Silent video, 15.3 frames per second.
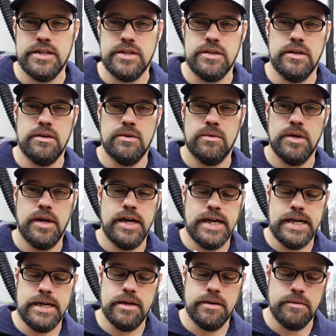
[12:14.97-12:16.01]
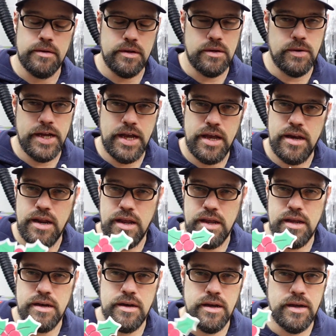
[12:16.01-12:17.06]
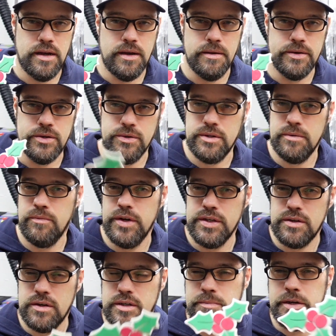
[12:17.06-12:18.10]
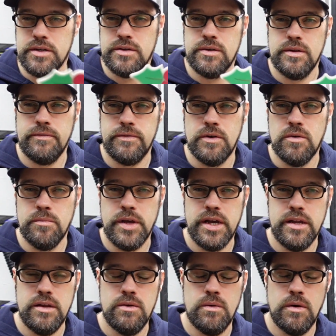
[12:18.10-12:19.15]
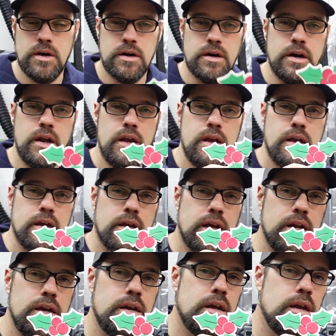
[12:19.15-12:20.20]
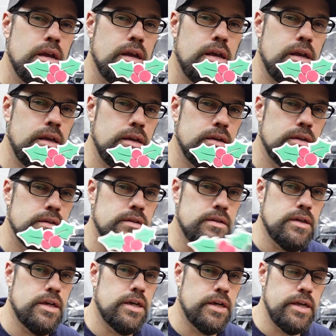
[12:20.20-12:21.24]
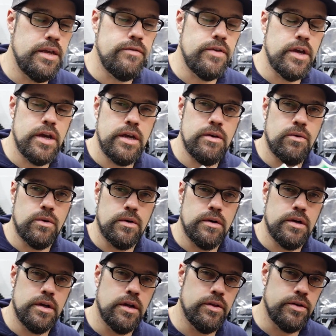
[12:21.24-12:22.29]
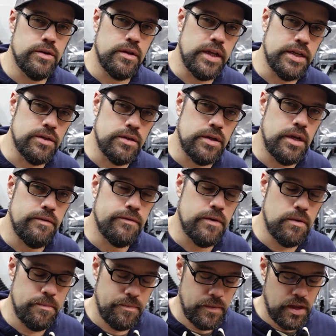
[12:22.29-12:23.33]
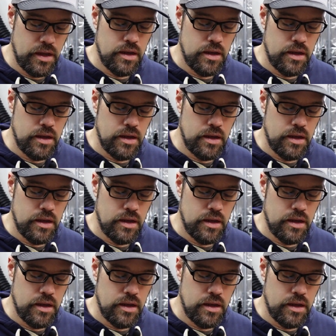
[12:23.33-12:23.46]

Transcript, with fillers: So uh, go ahead and uh, do some research. Make sure the foam that you are getting is uh, EVA or another laser safe foam